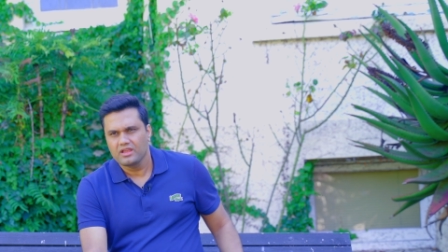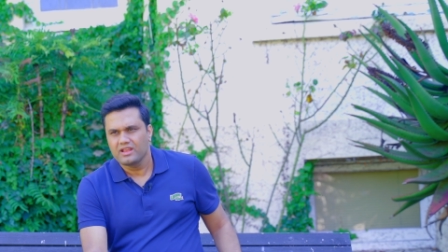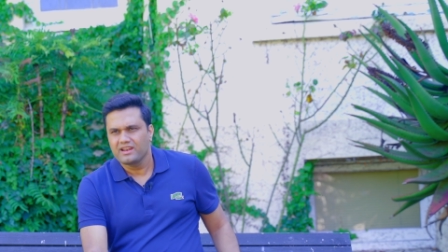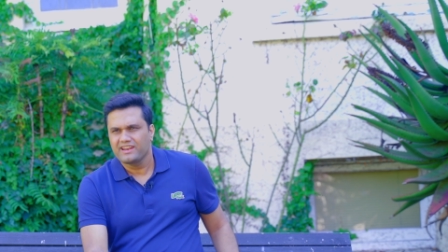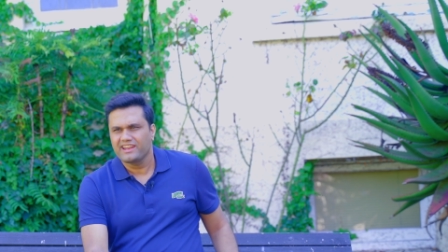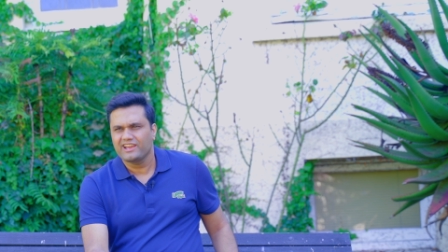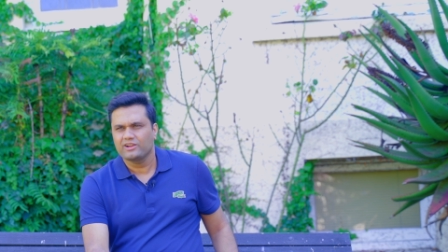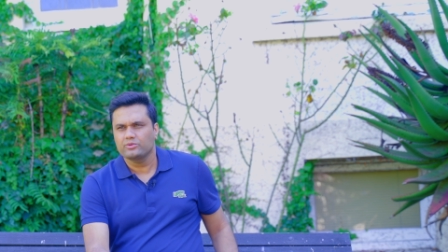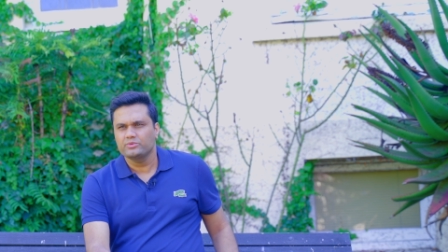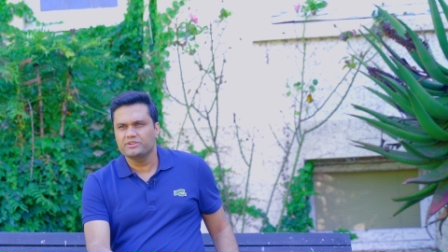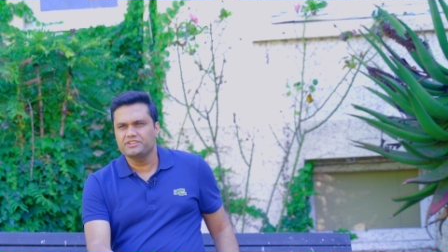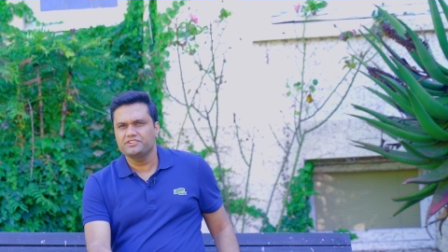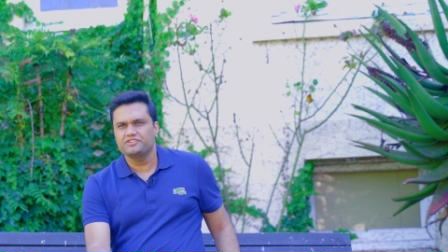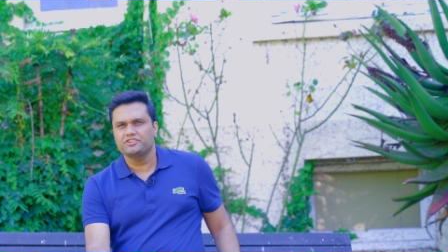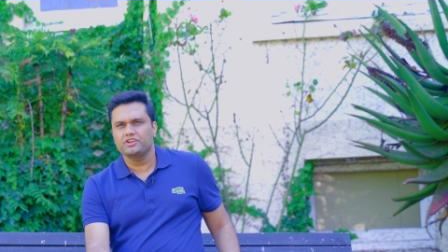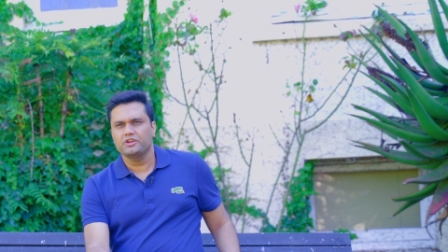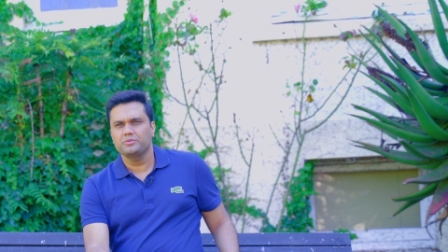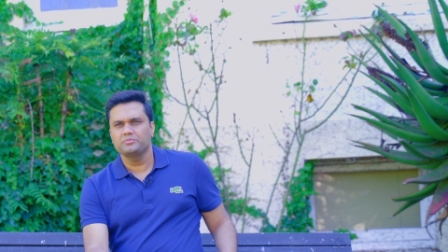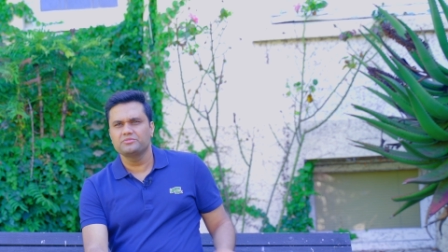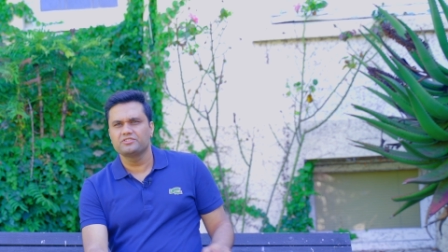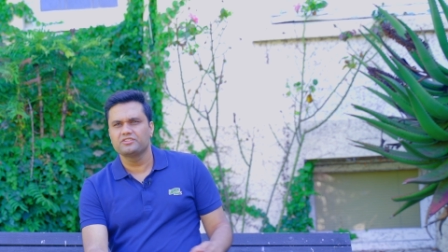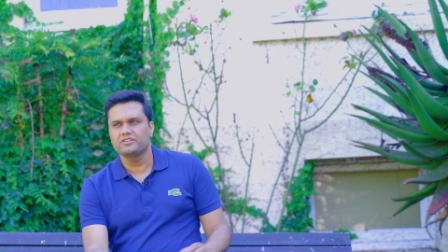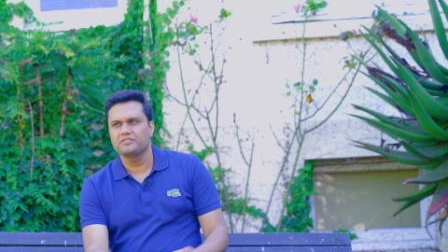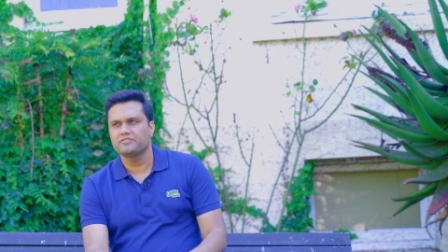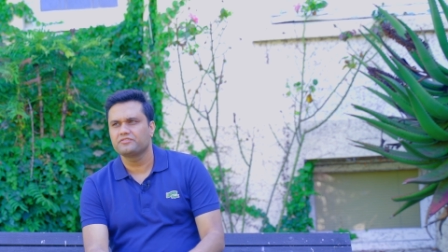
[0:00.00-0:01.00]
Now, in
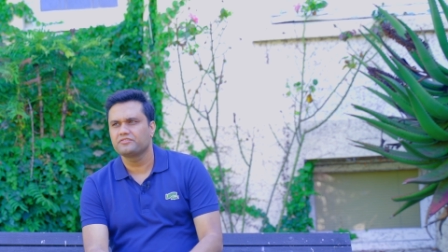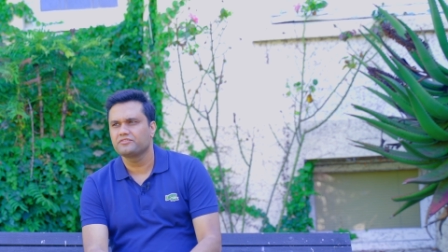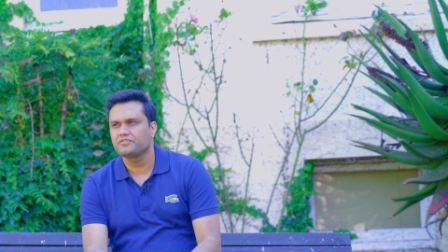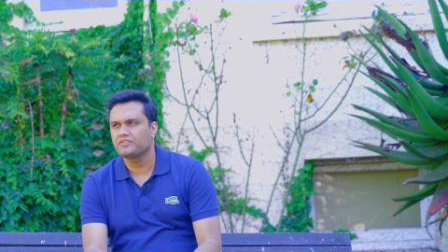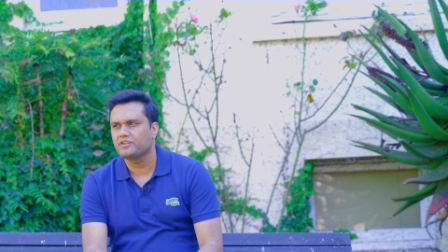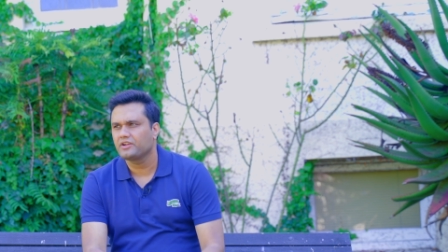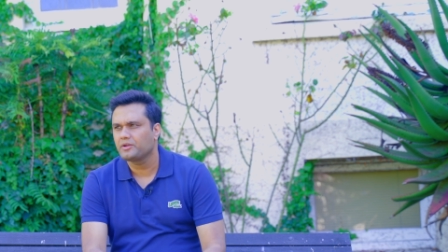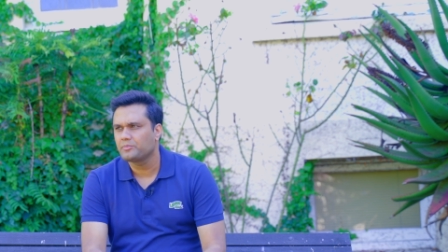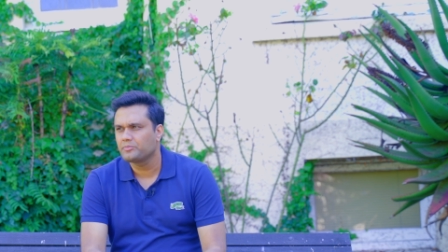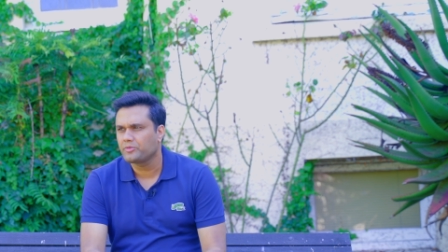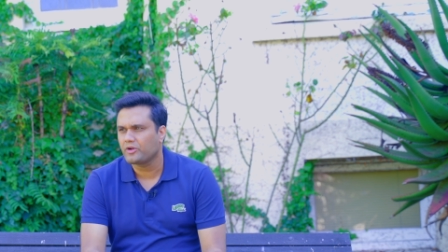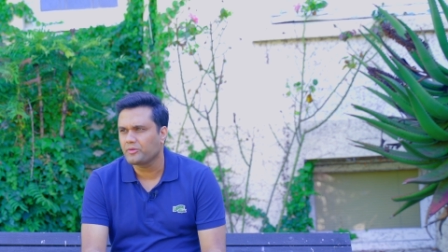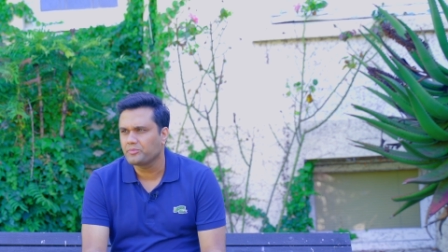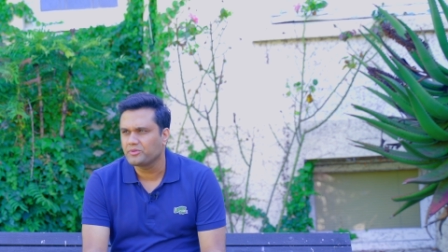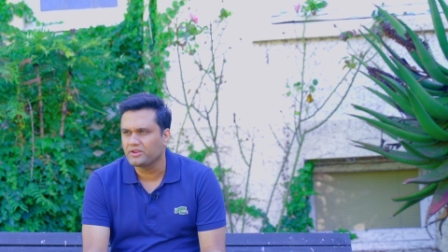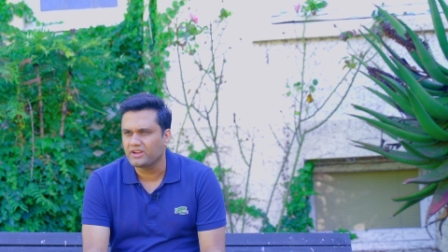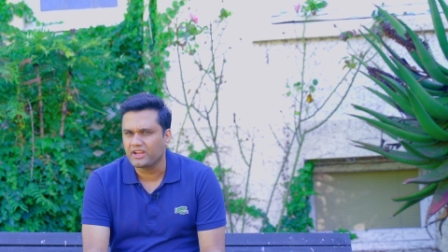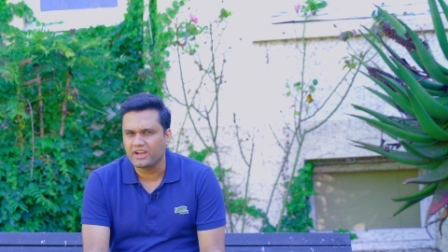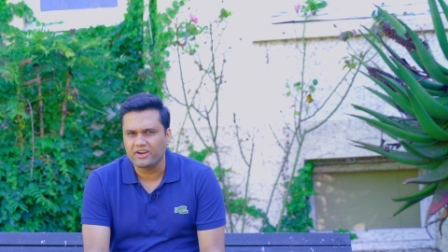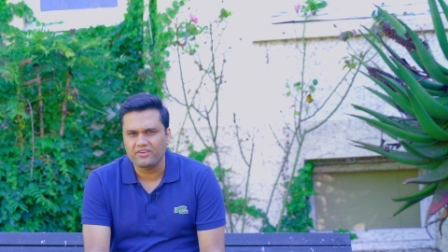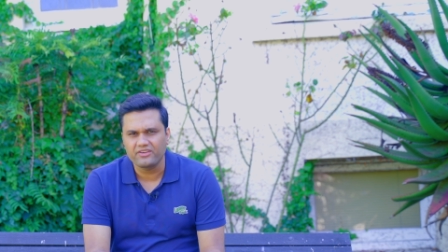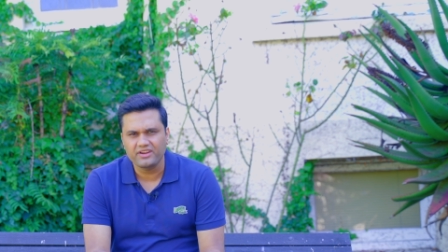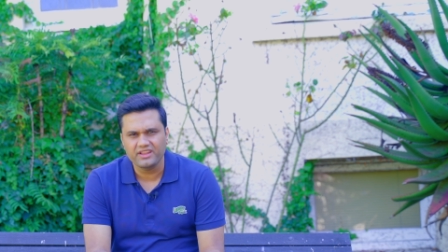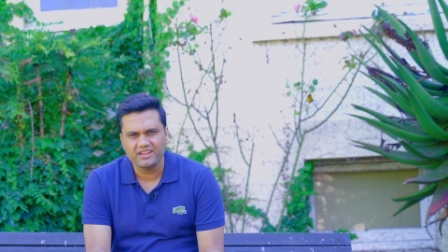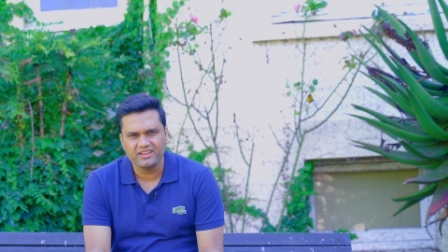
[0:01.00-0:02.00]
terms of
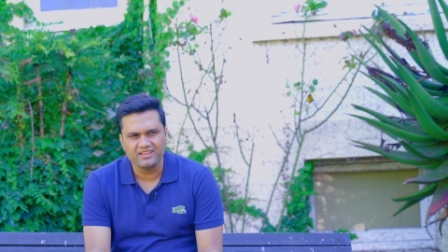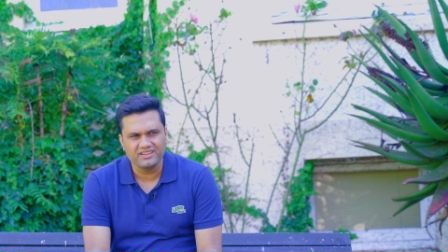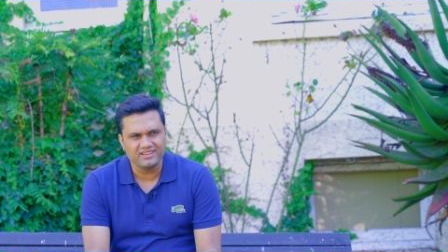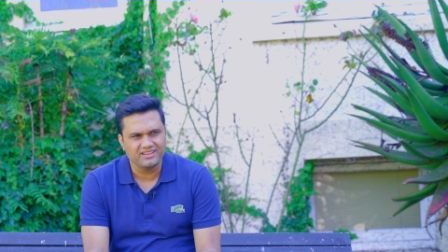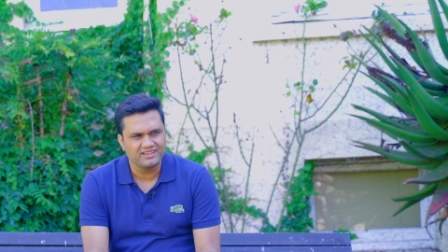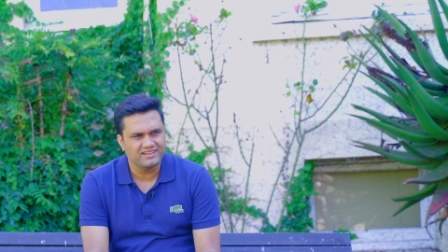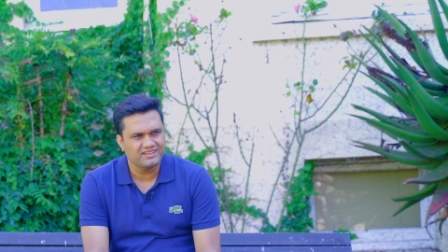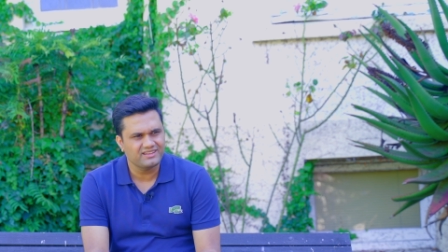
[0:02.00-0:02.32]
popularity,